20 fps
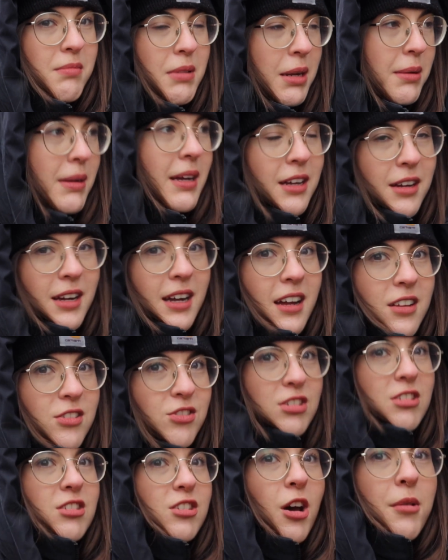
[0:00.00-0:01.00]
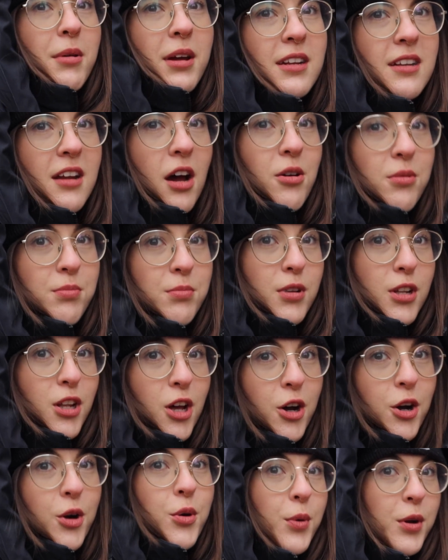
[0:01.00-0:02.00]
Maybe you can just comment down
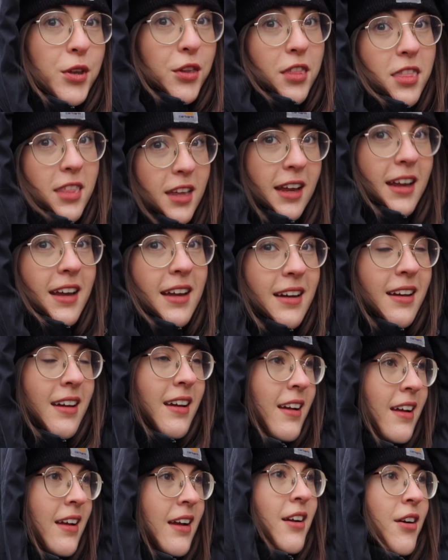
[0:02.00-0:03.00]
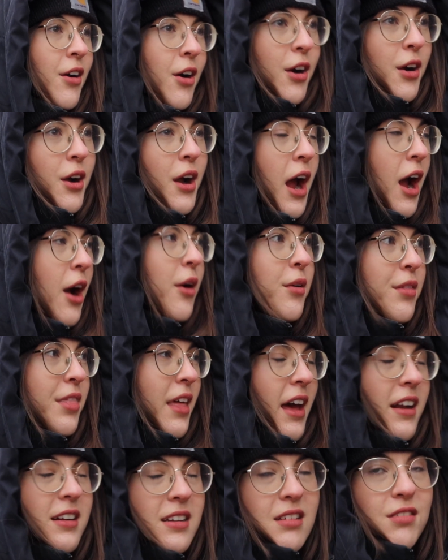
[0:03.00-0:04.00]
below what you think or how
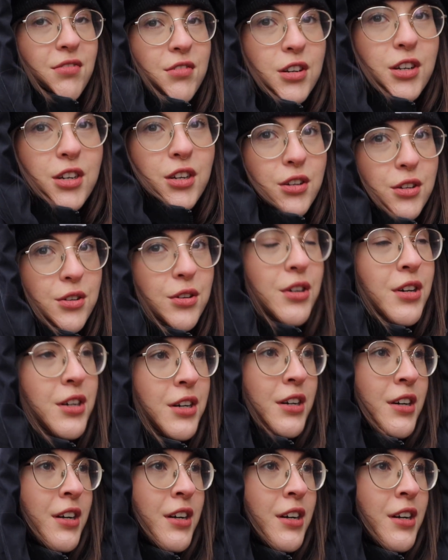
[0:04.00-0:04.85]
that is for you.